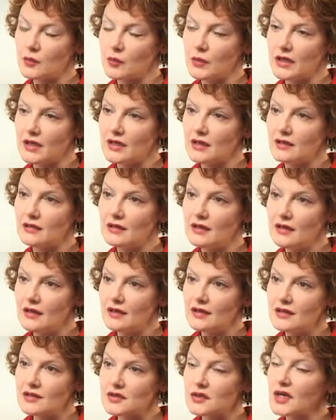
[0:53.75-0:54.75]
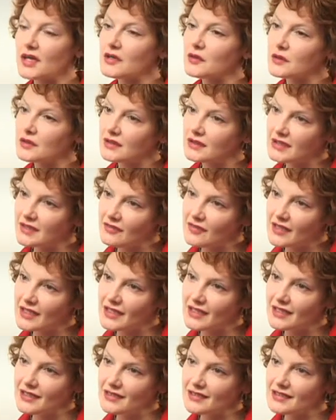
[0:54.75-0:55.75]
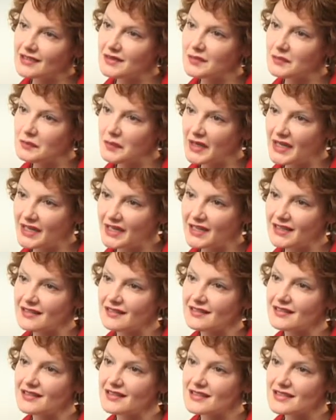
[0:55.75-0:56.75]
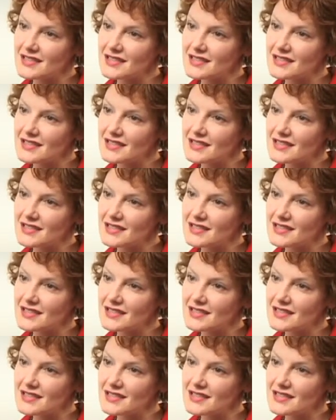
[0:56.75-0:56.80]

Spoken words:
we try to alleviate pain,